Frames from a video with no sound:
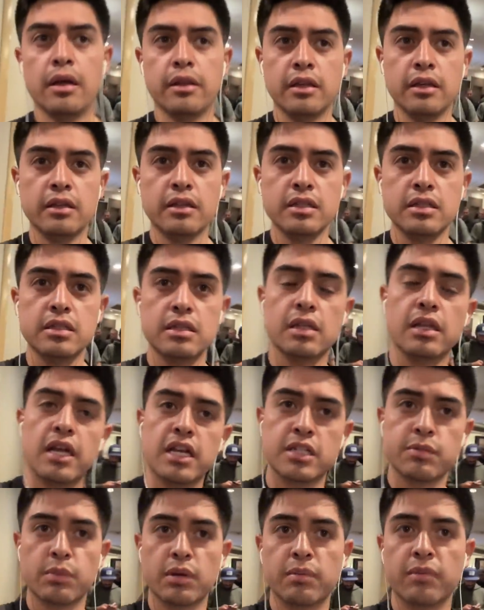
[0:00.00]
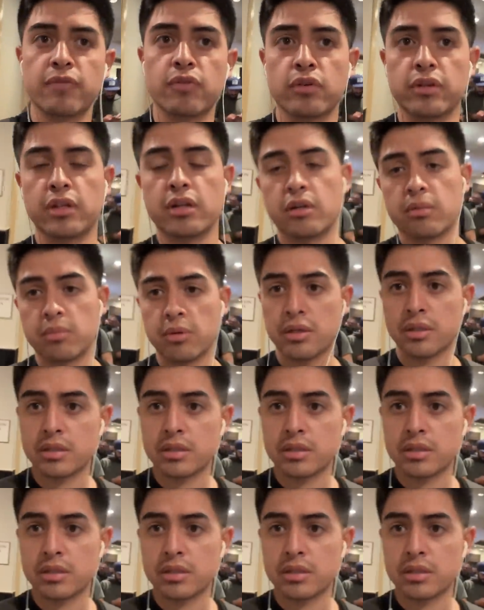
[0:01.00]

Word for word: think this is the last break before dinner break,